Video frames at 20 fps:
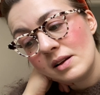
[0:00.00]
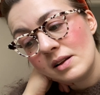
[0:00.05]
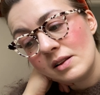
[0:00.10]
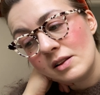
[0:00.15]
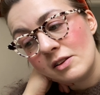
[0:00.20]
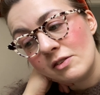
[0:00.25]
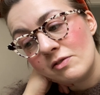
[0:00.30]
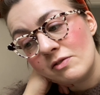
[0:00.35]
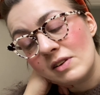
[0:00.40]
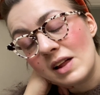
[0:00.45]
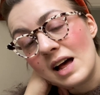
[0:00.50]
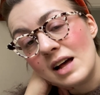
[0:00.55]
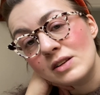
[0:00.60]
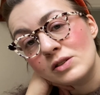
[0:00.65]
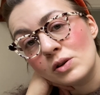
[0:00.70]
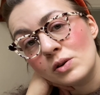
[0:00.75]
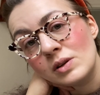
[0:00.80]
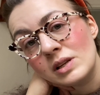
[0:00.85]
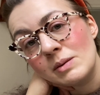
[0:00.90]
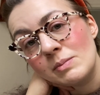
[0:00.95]
the flat has
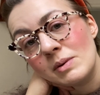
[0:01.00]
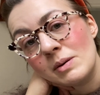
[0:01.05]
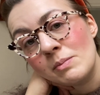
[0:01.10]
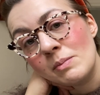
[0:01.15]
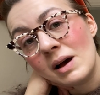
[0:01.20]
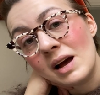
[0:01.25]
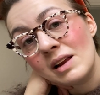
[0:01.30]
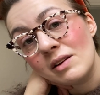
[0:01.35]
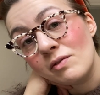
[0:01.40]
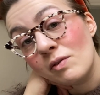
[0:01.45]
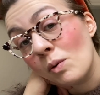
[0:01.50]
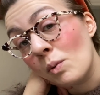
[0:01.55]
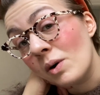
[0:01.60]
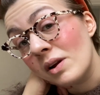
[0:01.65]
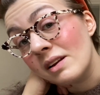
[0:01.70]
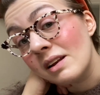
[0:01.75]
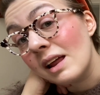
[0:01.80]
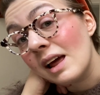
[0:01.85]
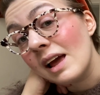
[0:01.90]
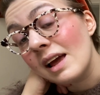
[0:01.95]
only been mine for one
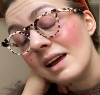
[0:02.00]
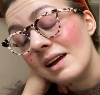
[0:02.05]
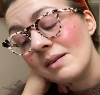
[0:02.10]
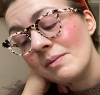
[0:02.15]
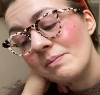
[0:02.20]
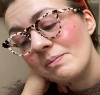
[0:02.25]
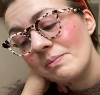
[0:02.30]
day.